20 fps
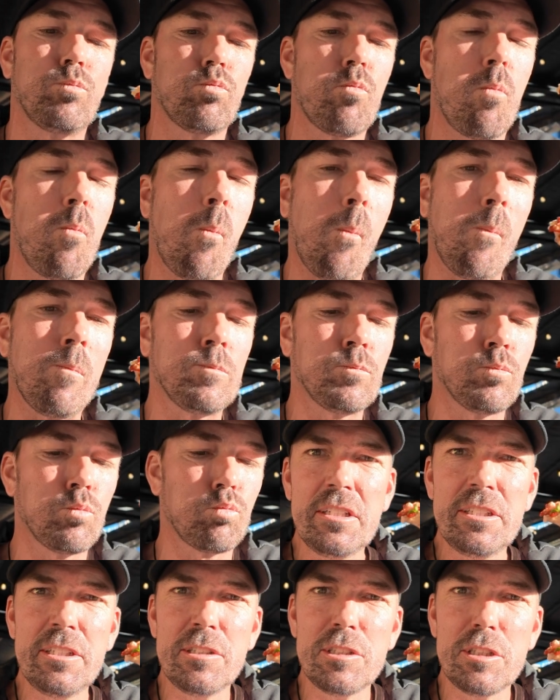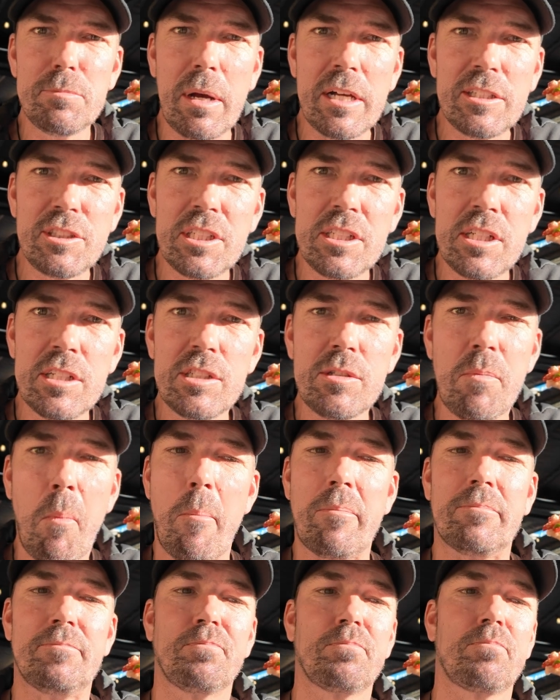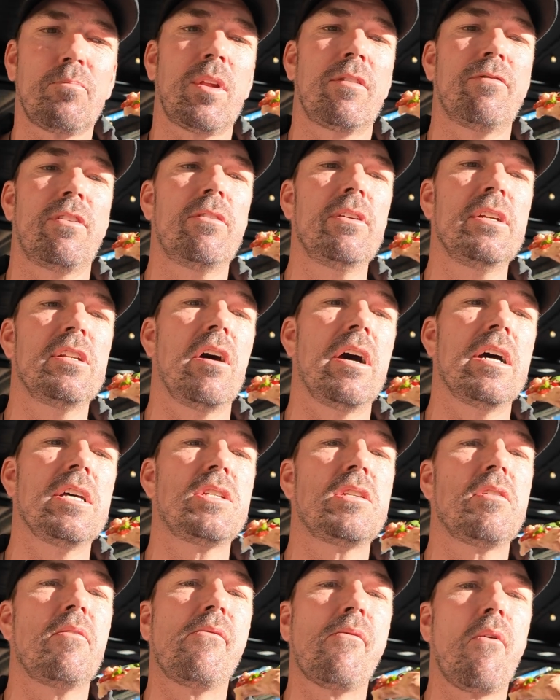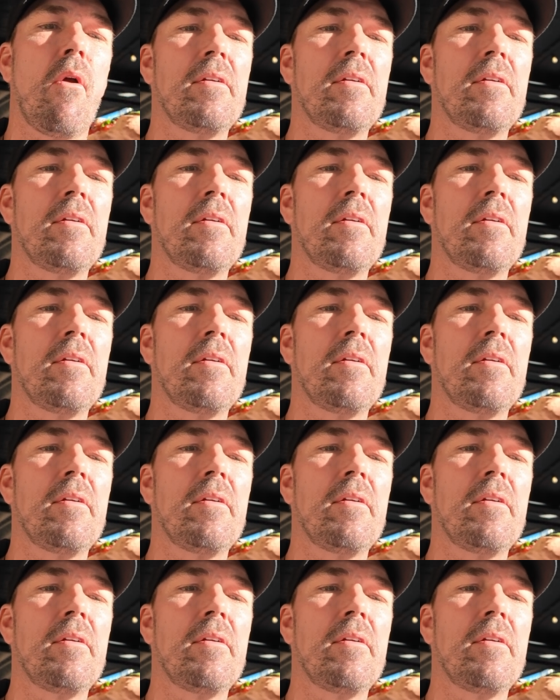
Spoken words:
A little spiciness, very nice.